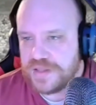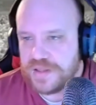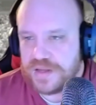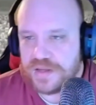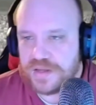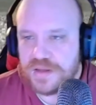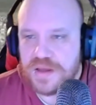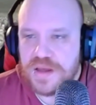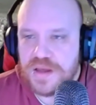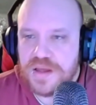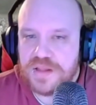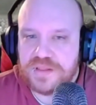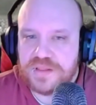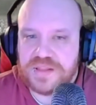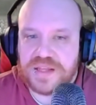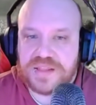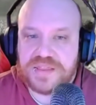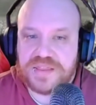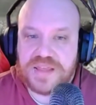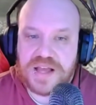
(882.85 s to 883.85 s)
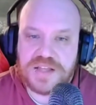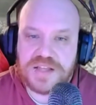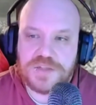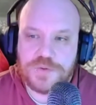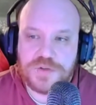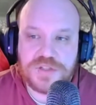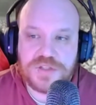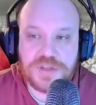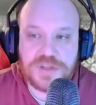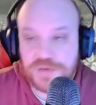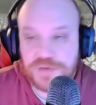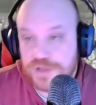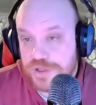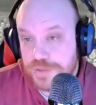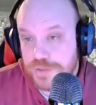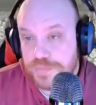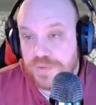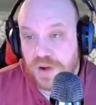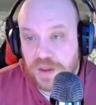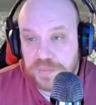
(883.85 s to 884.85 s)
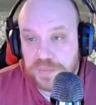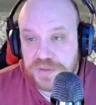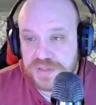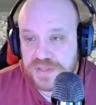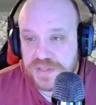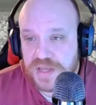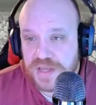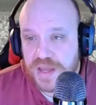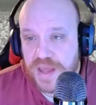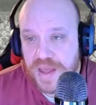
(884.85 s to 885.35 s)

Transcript: Like that's where somebody should probably say,